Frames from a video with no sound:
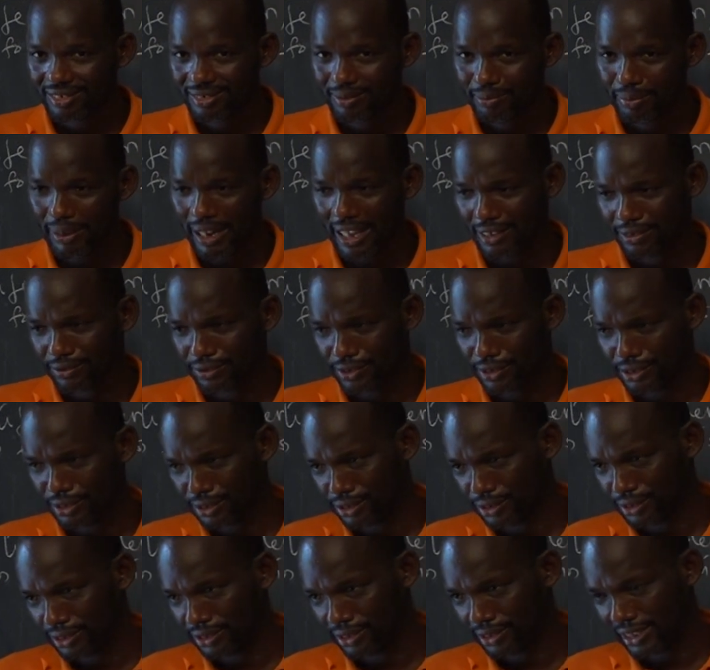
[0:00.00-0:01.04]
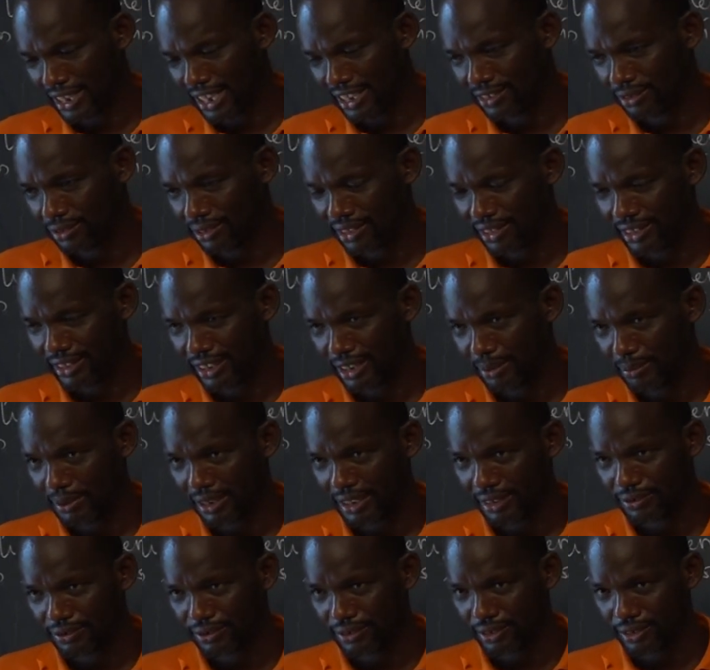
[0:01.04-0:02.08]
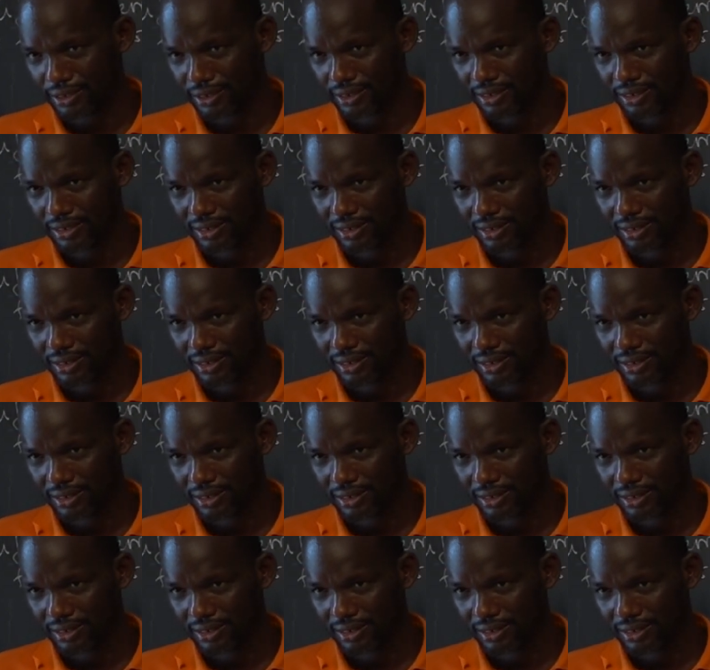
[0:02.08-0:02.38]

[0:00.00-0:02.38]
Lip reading: plus 4, just 23 plus 4.